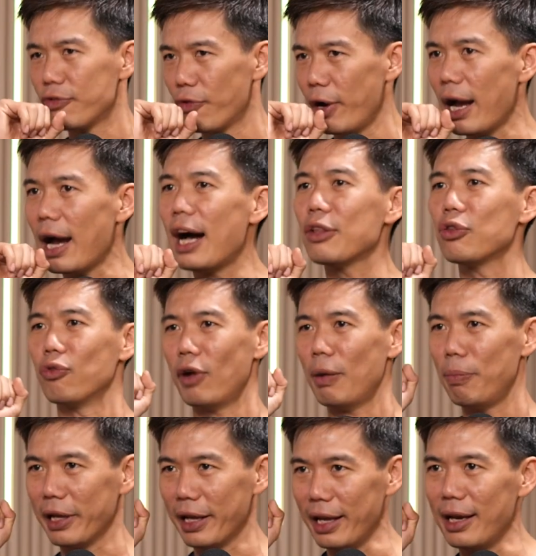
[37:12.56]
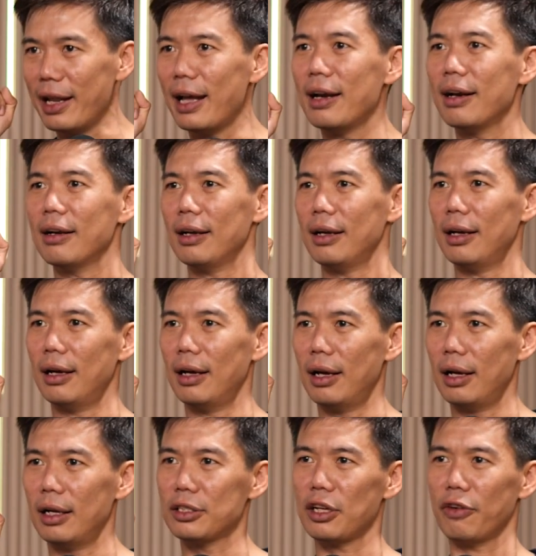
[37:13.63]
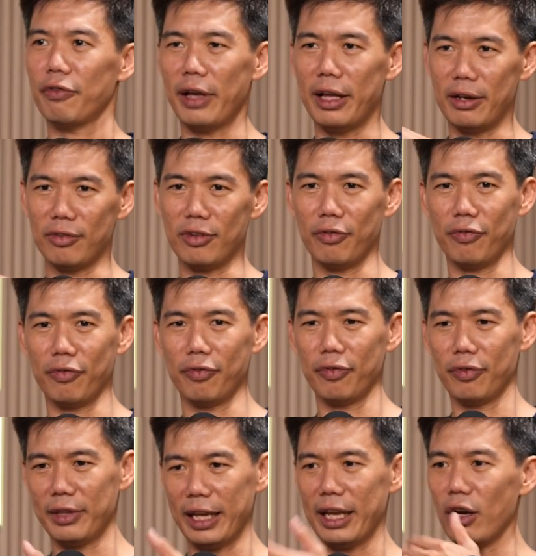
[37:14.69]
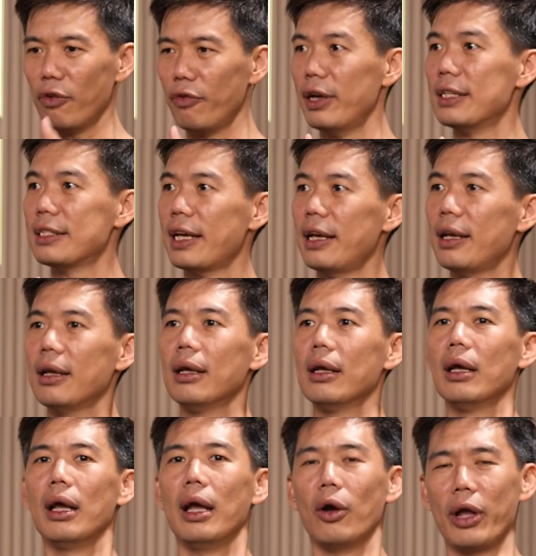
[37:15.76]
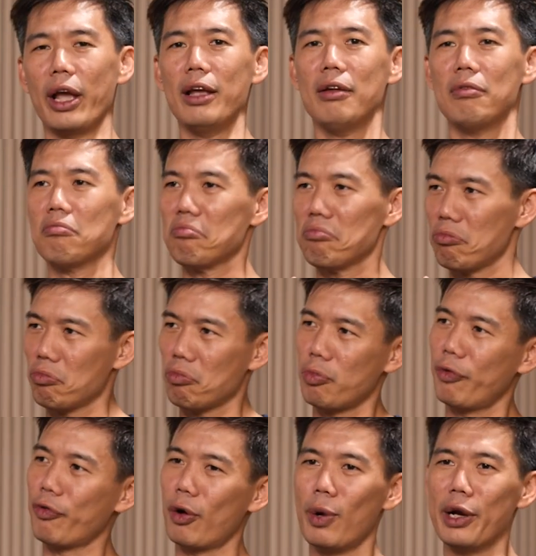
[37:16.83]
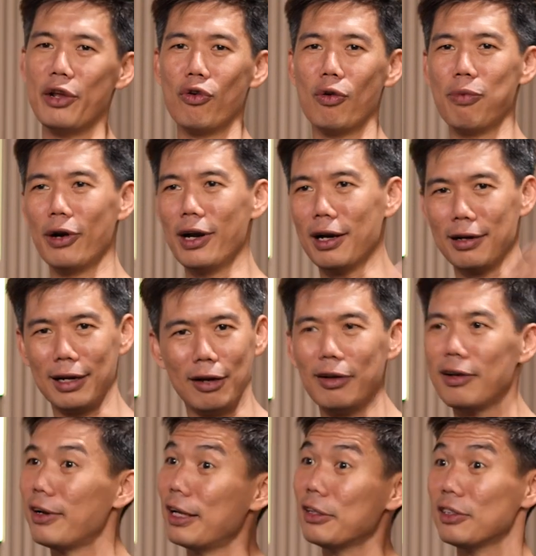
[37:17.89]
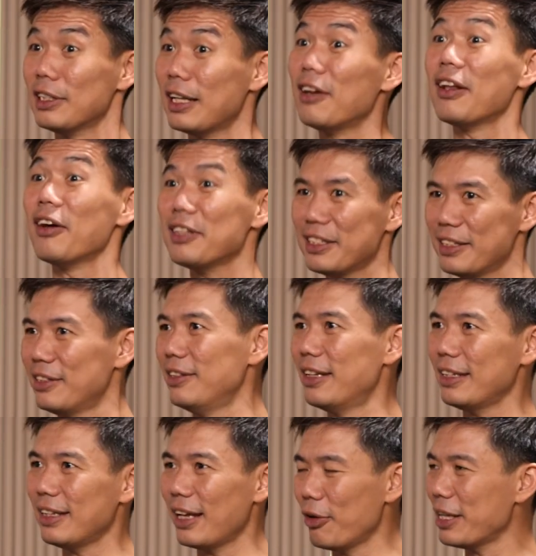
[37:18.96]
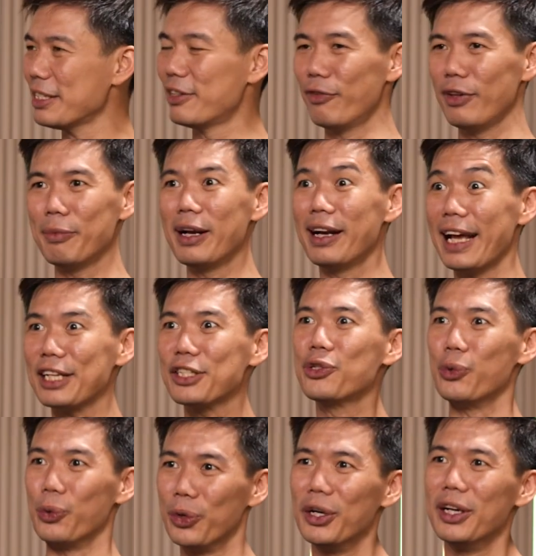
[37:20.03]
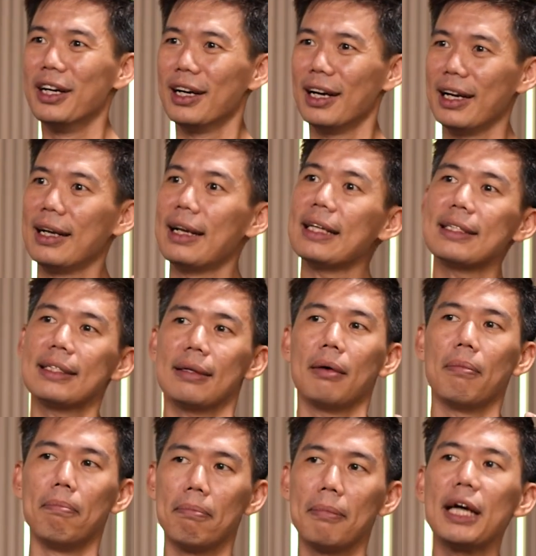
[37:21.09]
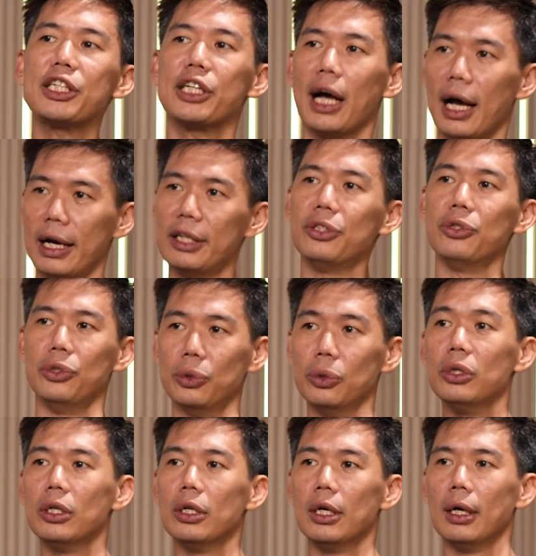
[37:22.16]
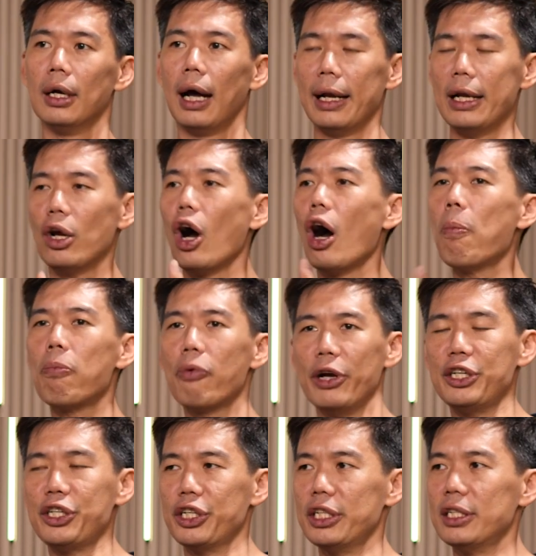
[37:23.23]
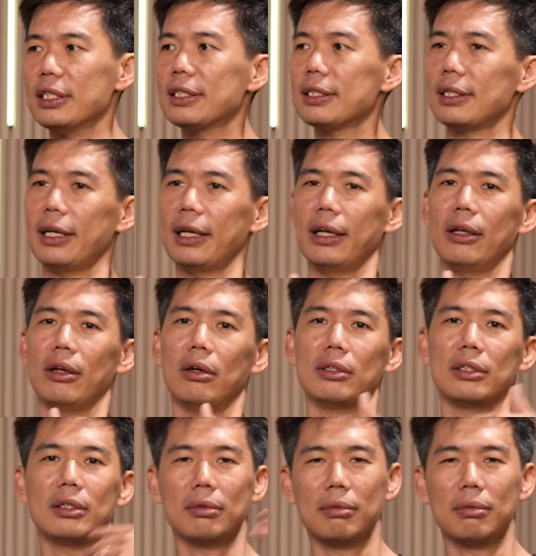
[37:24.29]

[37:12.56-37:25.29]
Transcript: it's very hard to replicate that and sort of take it over and say, okay, we've got one hero product, now let's develop the next two. I think that's much harder to do. I think operations like